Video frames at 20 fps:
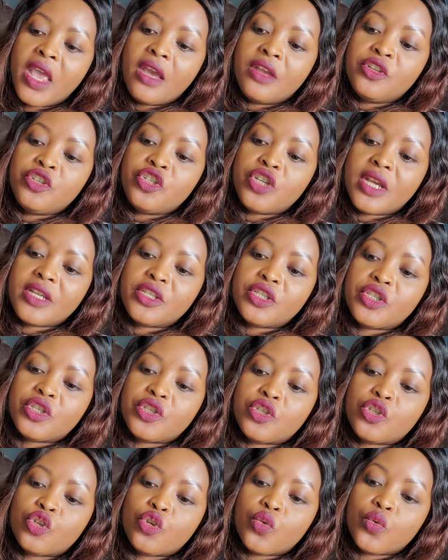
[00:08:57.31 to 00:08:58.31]

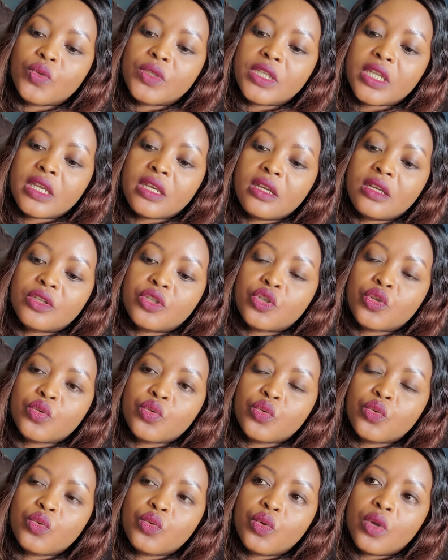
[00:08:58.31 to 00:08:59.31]
just choosing
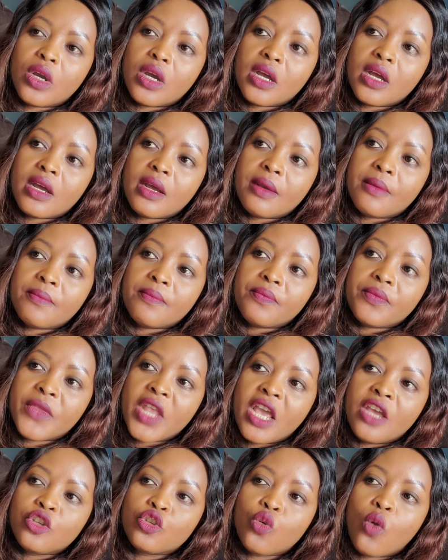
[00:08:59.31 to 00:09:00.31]
to
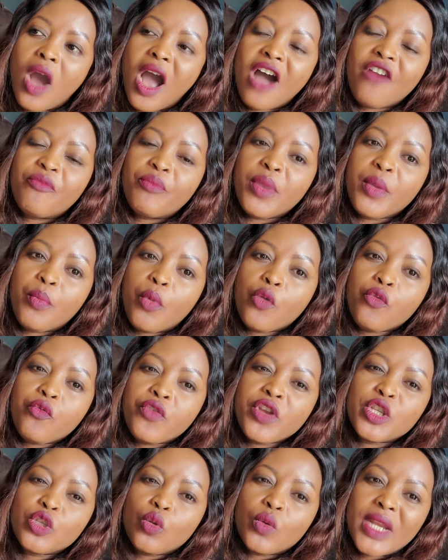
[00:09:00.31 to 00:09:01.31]
have people
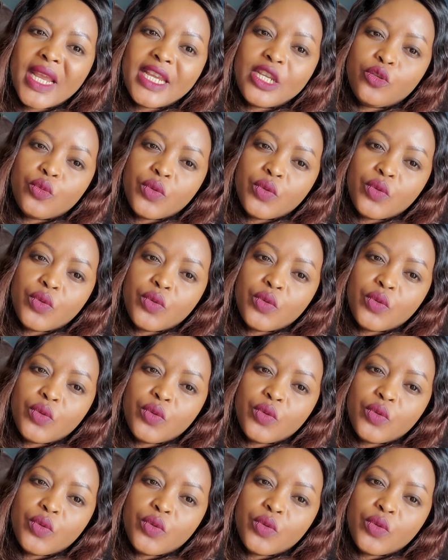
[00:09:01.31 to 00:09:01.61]
resonate